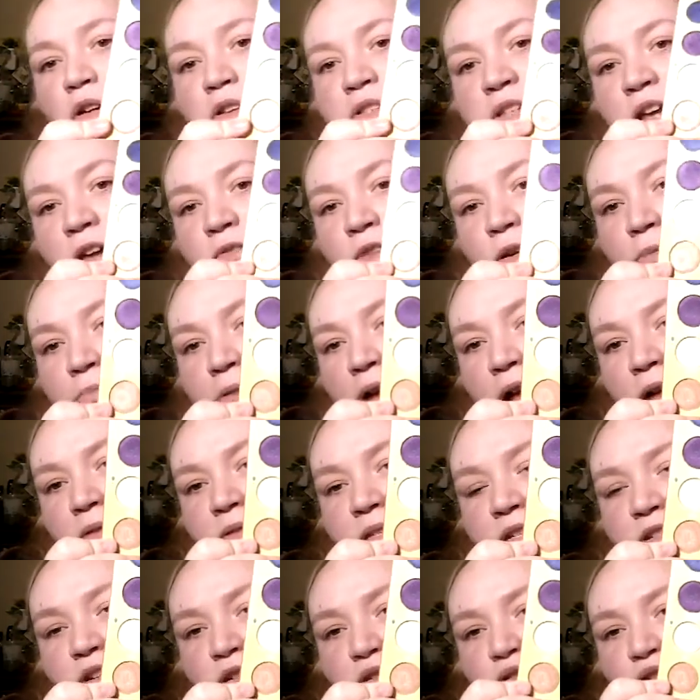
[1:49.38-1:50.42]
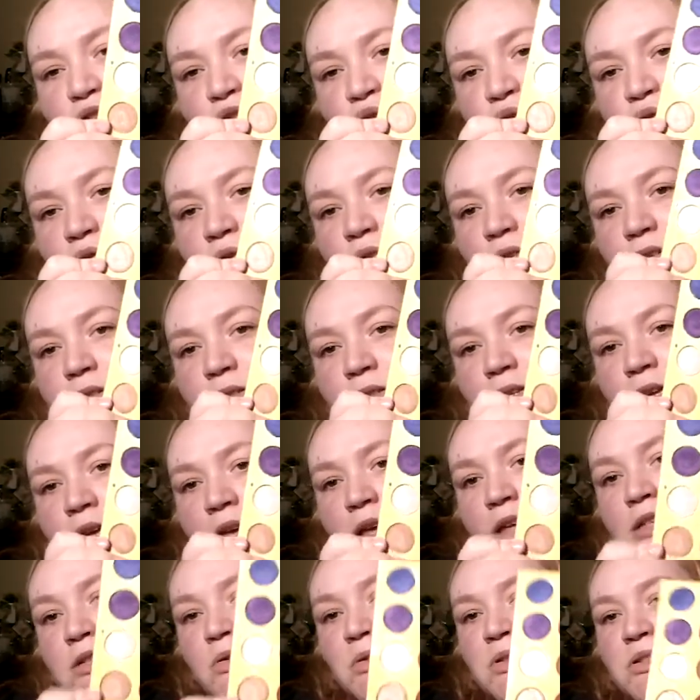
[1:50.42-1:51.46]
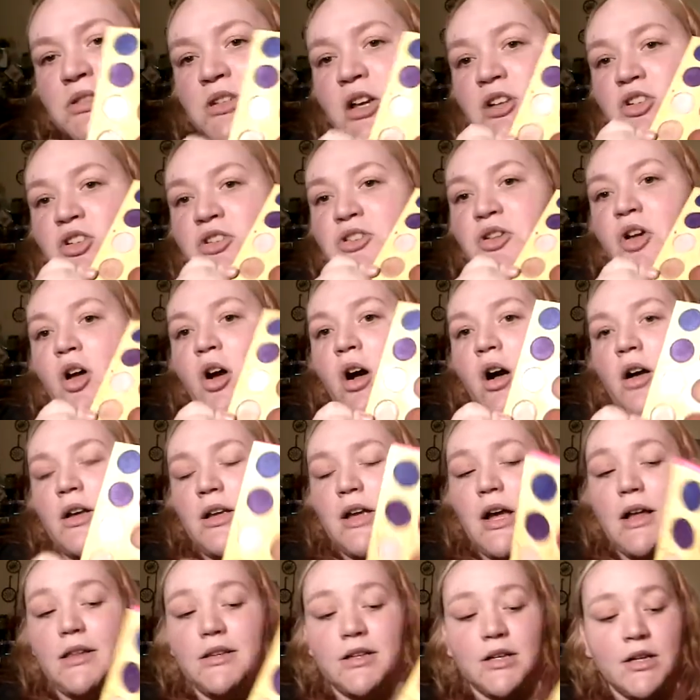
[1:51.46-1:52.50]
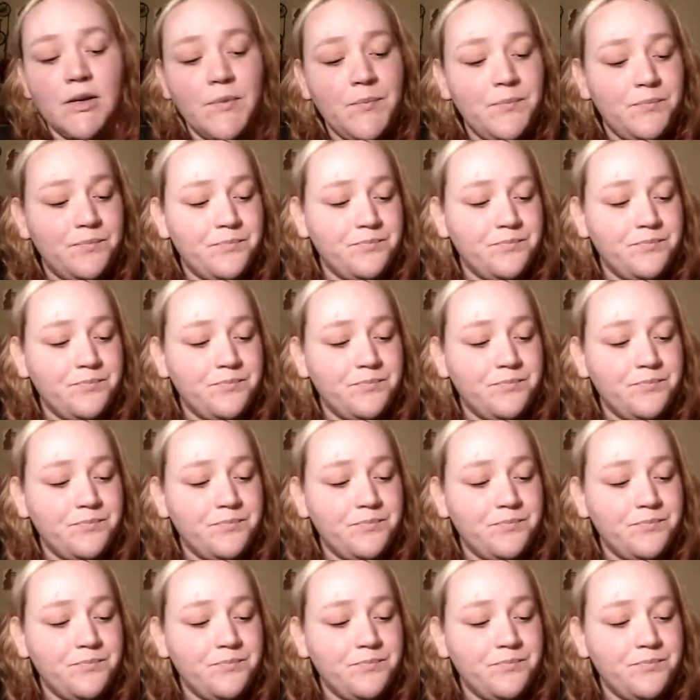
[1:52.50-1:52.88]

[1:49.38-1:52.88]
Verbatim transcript: also have your browns and your neutrals, so it's not just all color.